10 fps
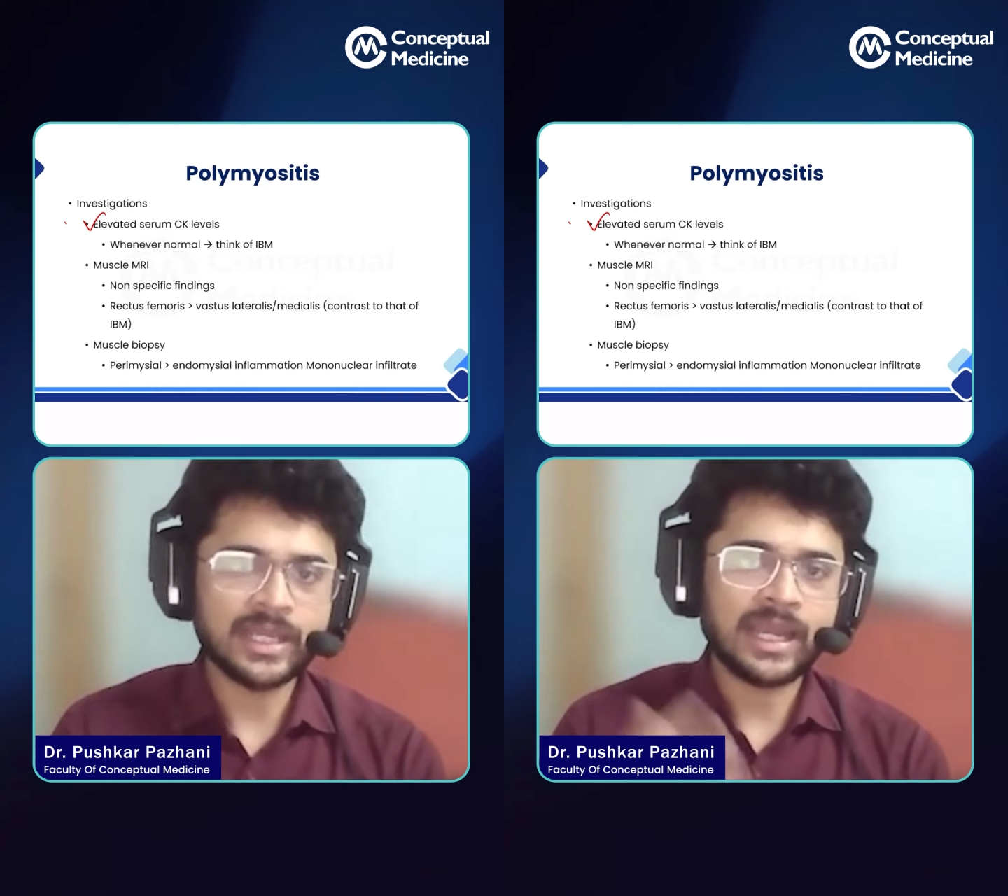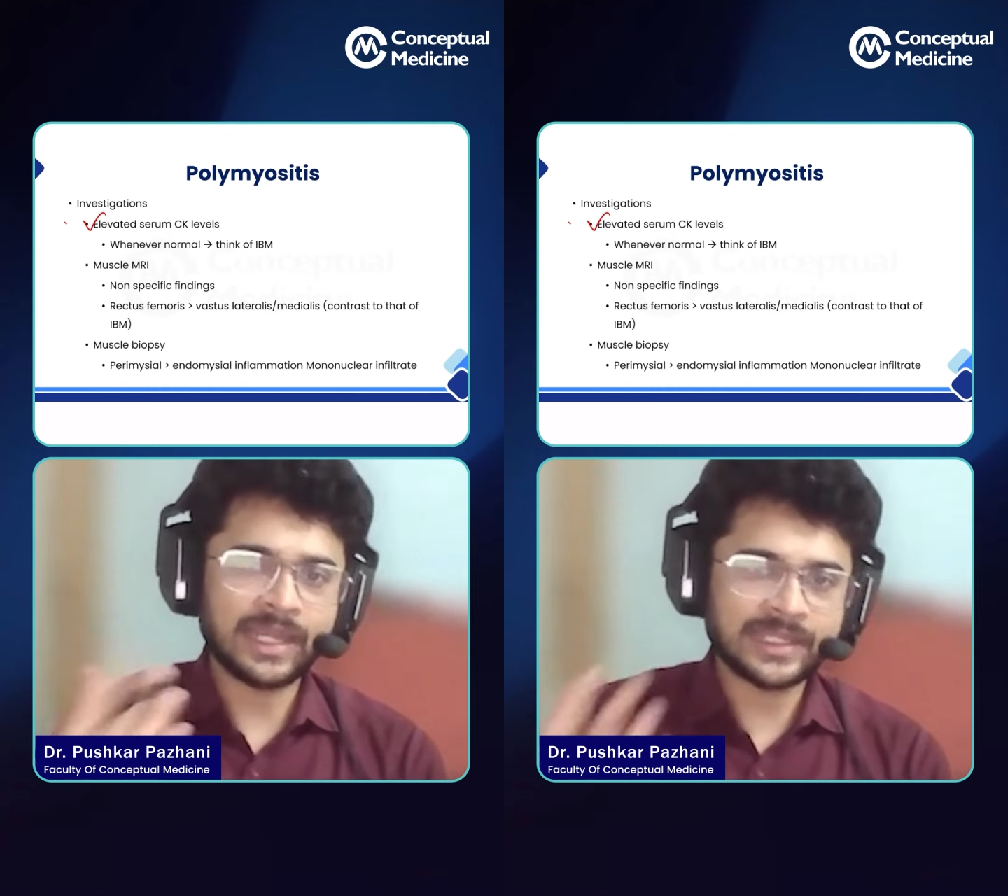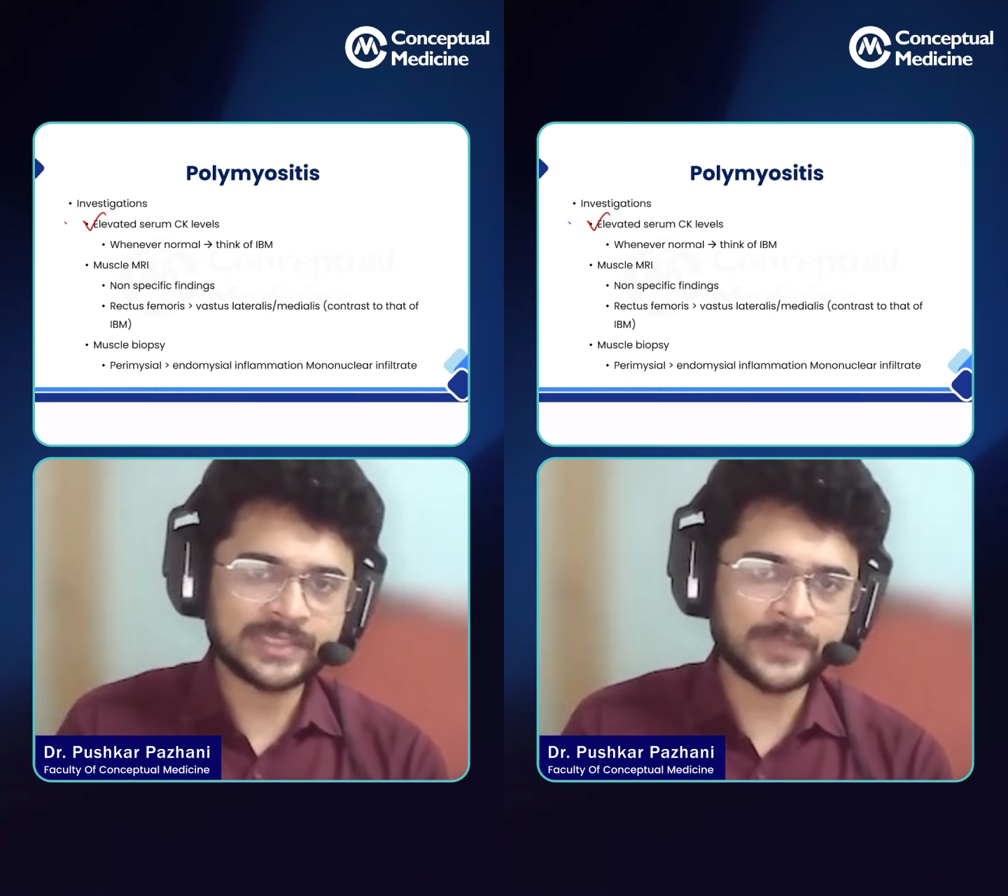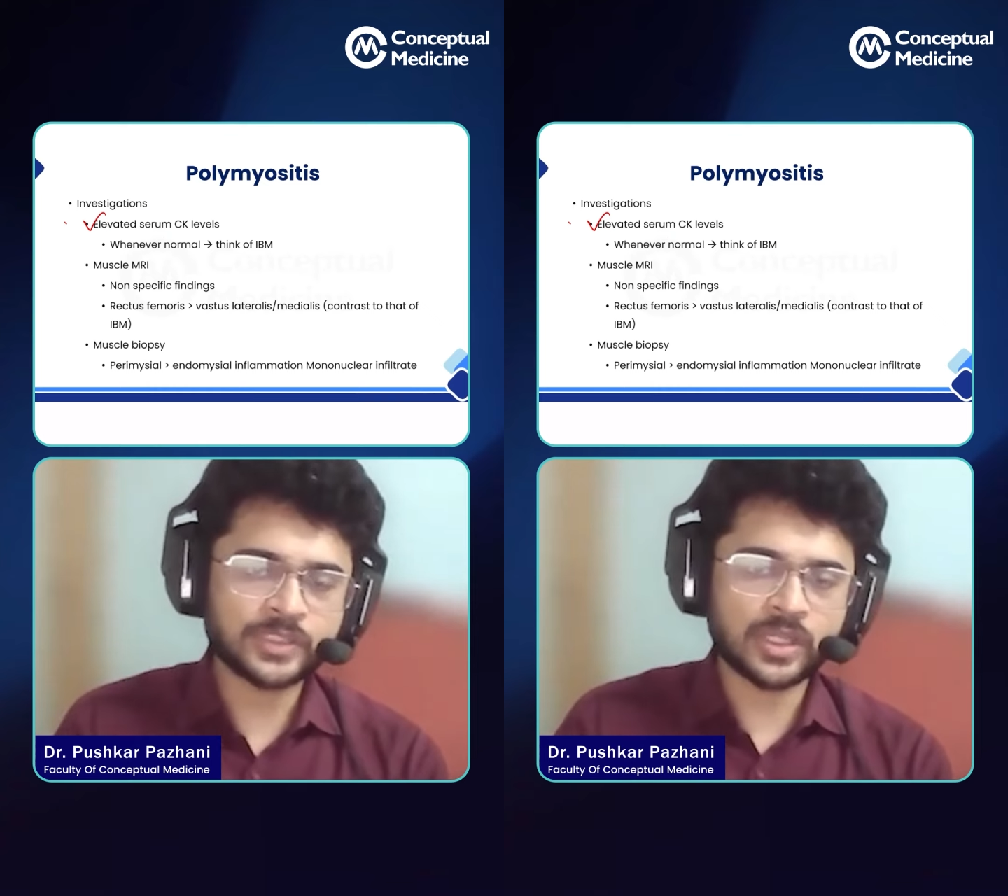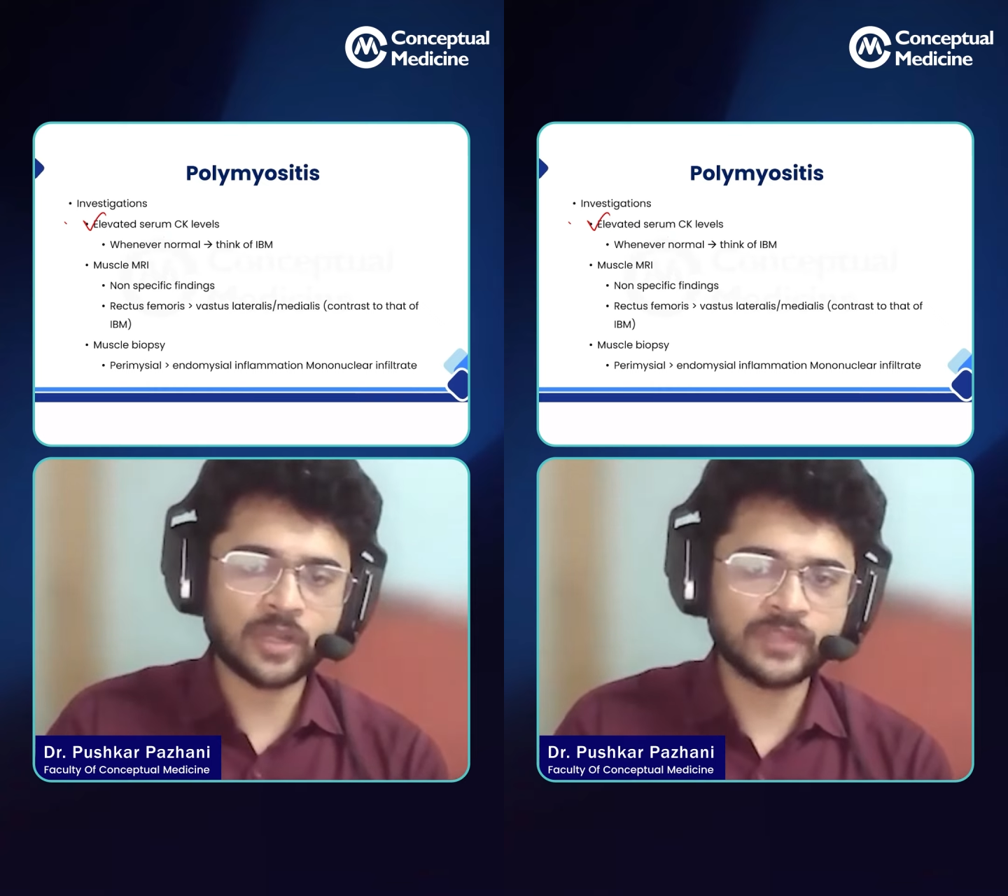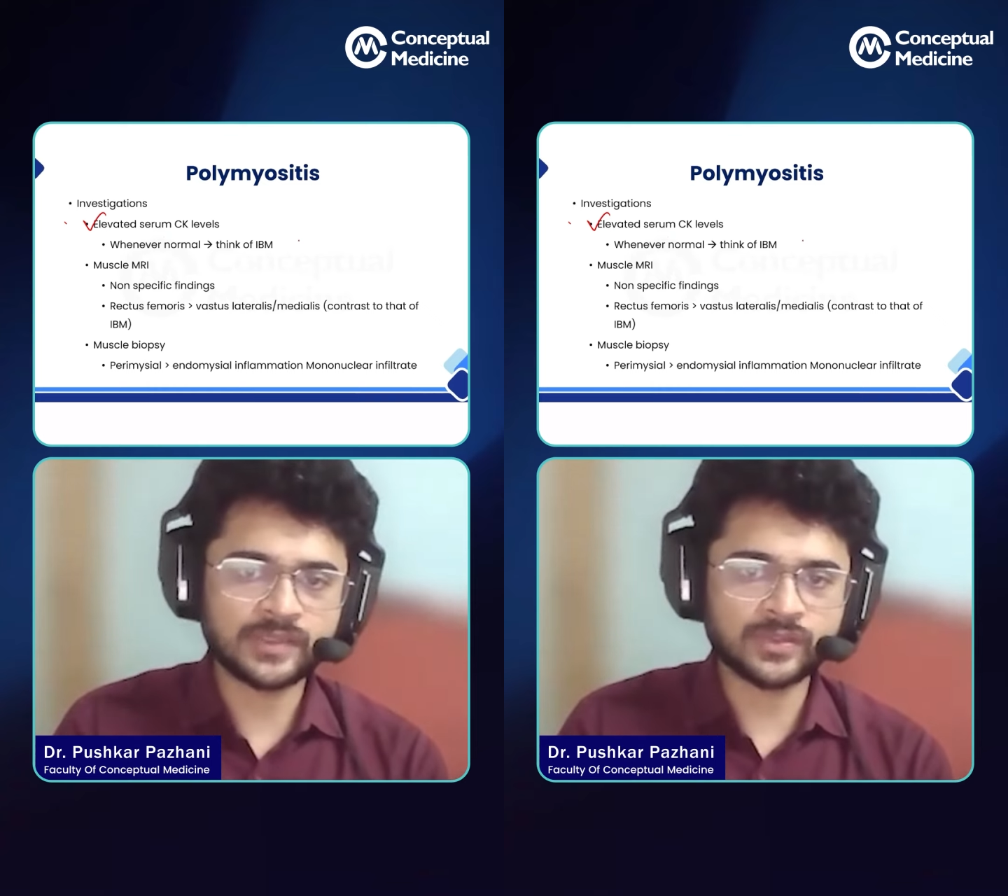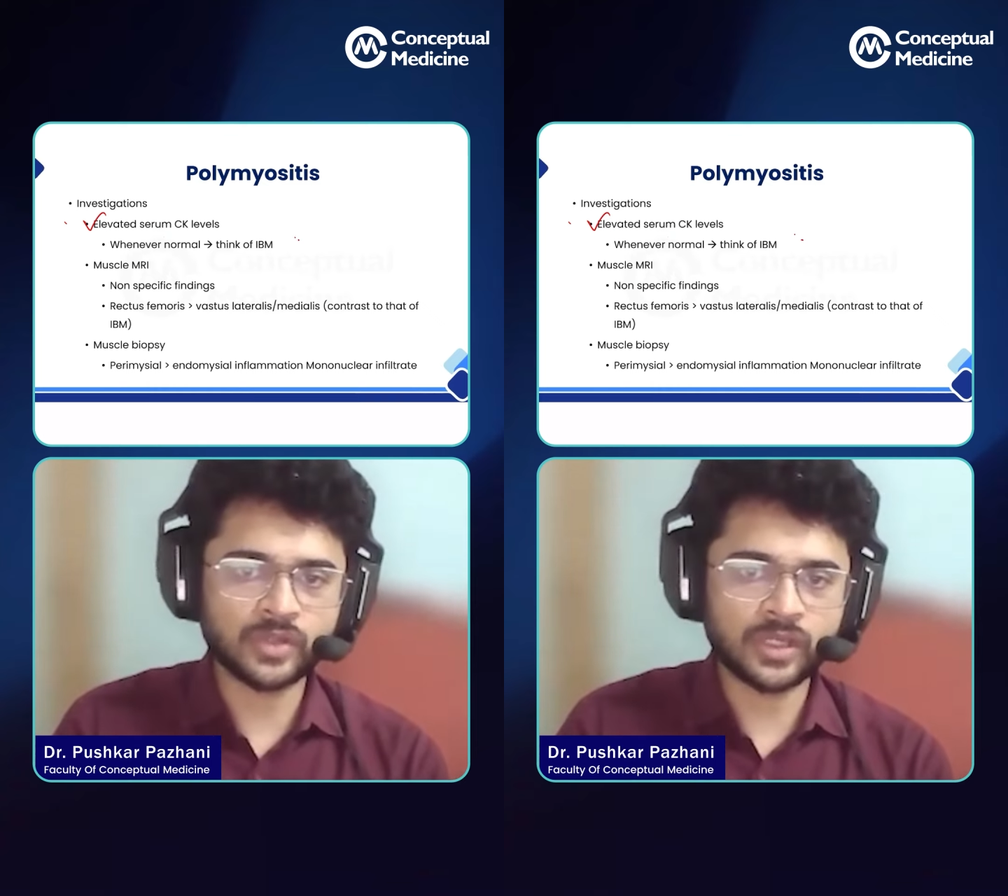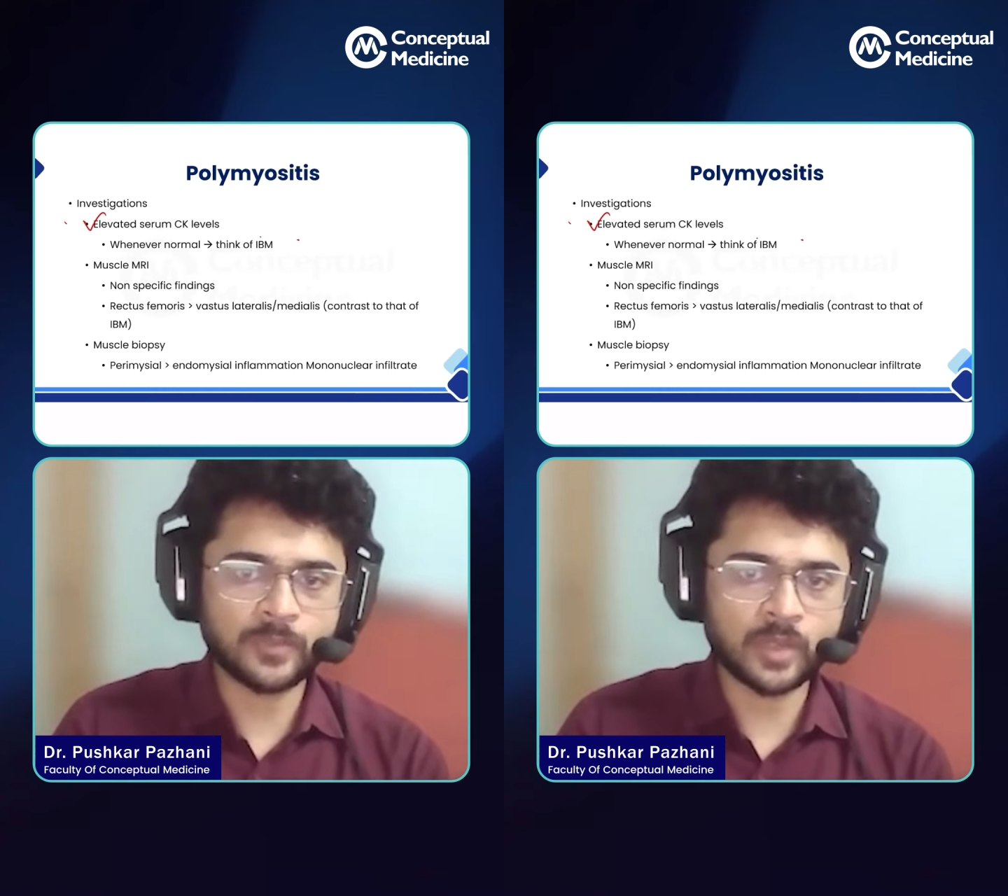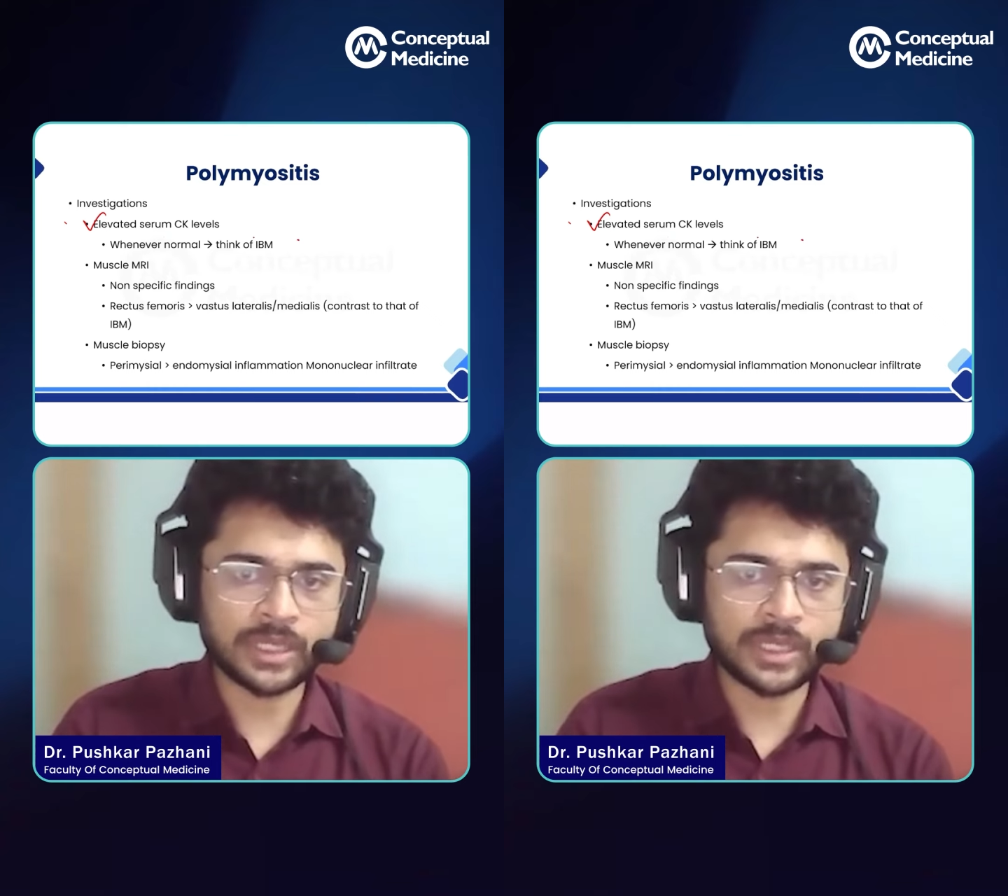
An exception of this is going to be